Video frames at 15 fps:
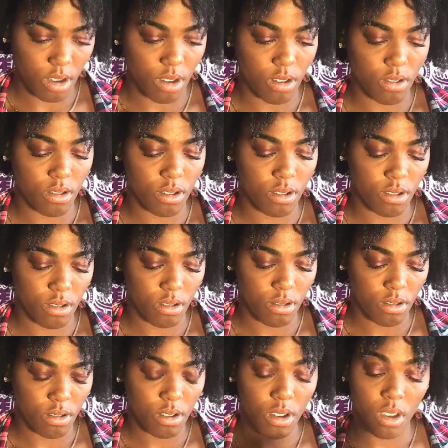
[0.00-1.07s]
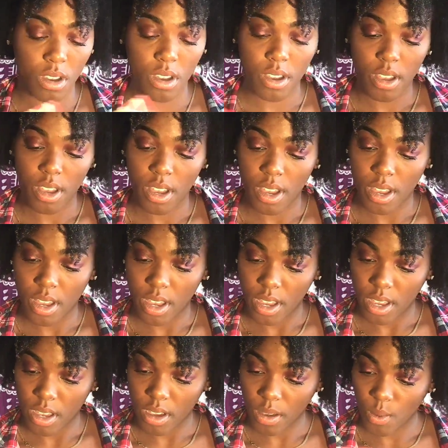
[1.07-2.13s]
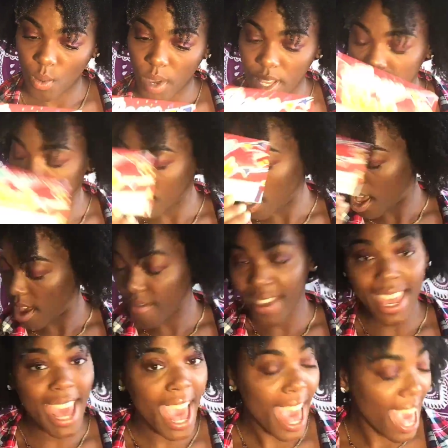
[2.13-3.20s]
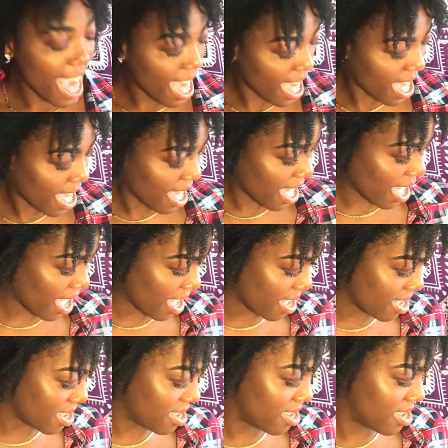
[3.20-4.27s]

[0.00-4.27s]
Oh, so you can win stuff. Yay!